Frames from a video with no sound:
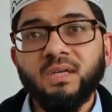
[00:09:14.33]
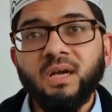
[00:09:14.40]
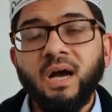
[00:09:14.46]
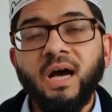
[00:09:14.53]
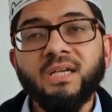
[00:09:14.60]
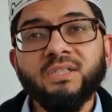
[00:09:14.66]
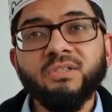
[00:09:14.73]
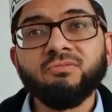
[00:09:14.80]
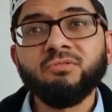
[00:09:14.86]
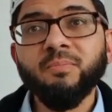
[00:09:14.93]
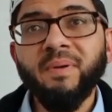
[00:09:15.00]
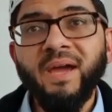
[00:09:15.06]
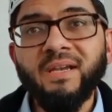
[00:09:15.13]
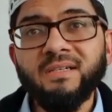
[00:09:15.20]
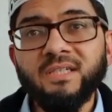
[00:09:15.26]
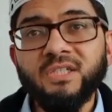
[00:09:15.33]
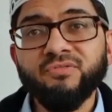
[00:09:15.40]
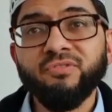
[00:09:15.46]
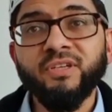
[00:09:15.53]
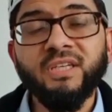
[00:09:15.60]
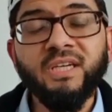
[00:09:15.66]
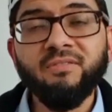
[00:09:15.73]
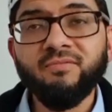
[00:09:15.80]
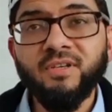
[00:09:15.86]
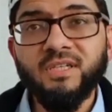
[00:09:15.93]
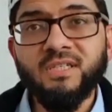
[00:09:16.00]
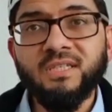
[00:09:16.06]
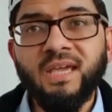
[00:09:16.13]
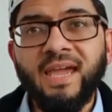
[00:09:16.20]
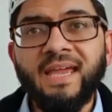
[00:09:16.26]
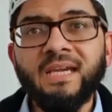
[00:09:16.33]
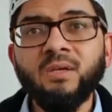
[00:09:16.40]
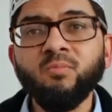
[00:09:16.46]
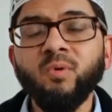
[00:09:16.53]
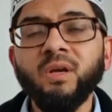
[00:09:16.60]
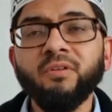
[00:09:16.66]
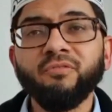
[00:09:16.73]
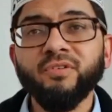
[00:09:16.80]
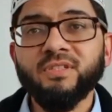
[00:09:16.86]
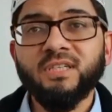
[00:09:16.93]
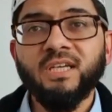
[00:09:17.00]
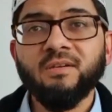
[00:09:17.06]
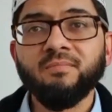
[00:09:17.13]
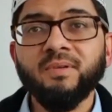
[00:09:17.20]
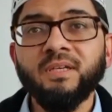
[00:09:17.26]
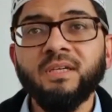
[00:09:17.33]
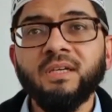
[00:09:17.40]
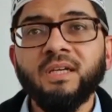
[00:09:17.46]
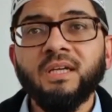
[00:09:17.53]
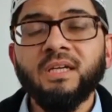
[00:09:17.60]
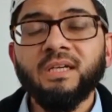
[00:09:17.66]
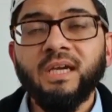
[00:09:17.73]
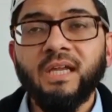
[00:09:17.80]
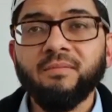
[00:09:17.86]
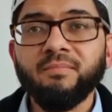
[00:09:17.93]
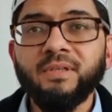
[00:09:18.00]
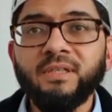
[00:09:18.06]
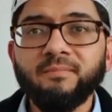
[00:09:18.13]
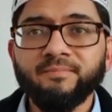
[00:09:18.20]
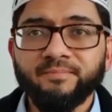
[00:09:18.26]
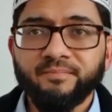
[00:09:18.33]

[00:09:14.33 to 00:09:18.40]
Asking repentance, forgiveness, that any one of us can be can be